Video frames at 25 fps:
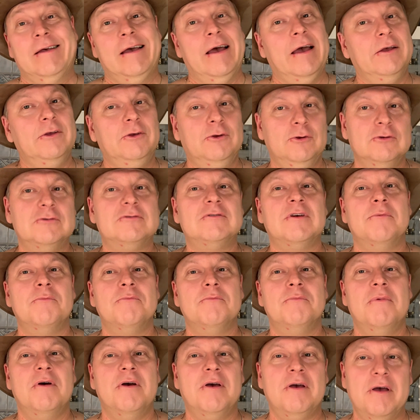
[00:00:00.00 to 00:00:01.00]
and use
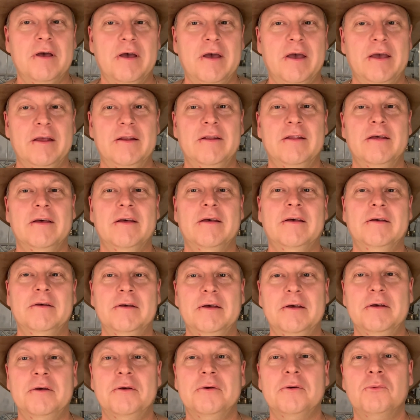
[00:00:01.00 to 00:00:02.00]
some head
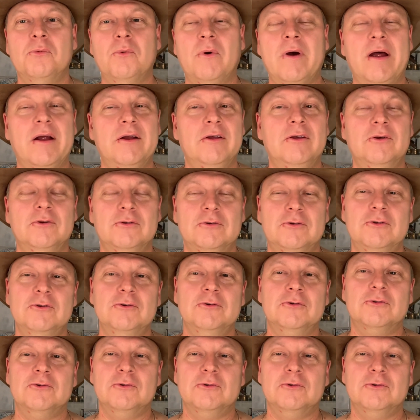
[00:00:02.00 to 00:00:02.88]
wear you too.